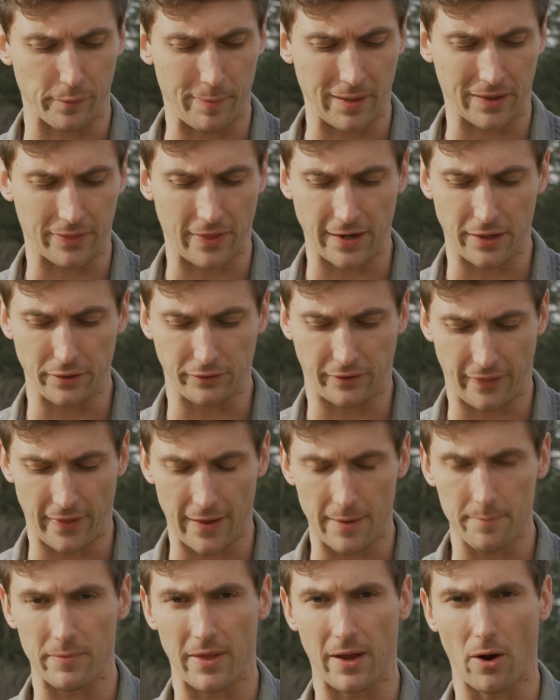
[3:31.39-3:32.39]
A big thank you to
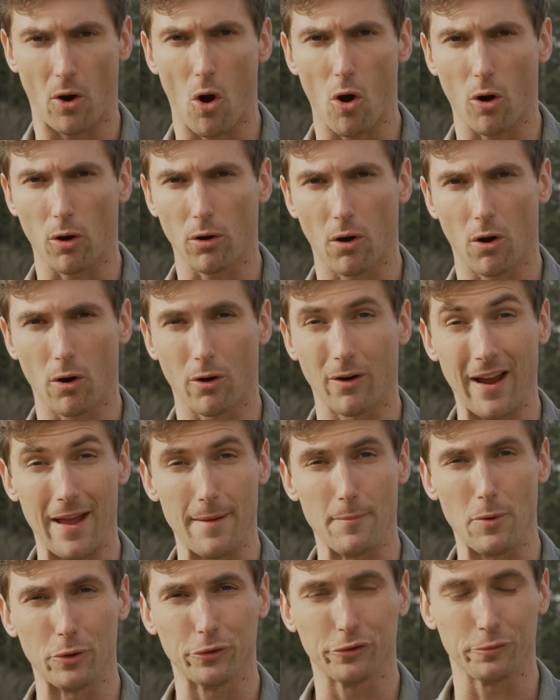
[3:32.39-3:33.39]
them. They are our
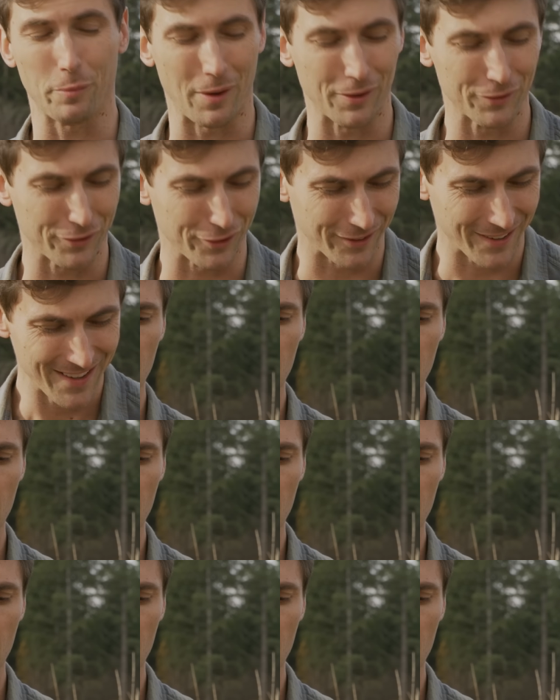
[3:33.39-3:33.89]
ammo sponsor.